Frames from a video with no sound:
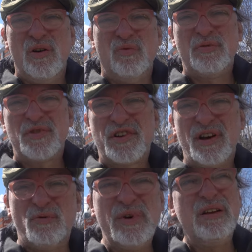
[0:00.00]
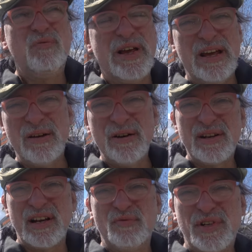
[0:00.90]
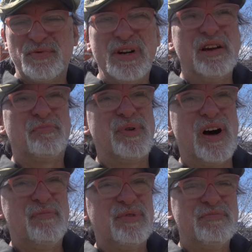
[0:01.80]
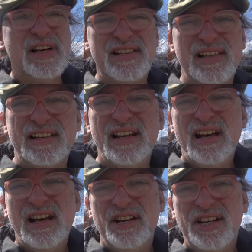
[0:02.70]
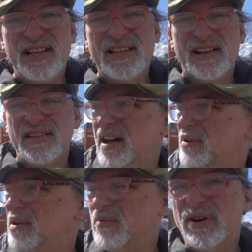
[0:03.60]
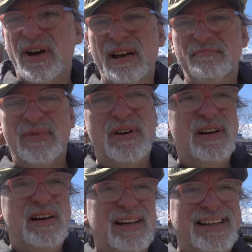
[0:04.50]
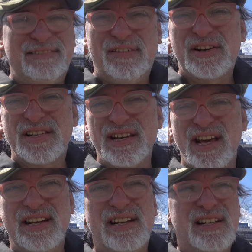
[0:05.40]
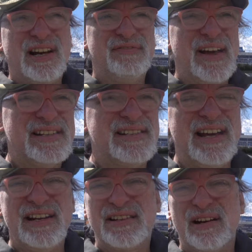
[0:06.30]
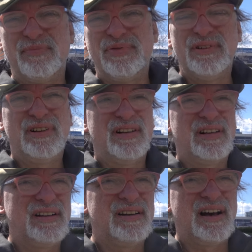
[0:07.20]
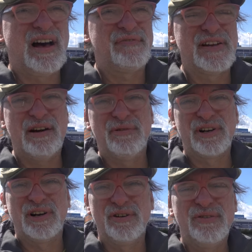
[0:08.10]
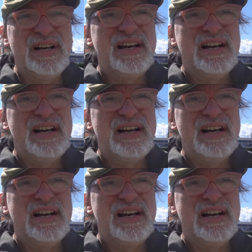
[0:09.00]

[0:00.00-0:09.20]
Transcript: What was really weird and what's really a problem is that Kista, the area where I'm get vaccinated, got vaccinated half an hour ago,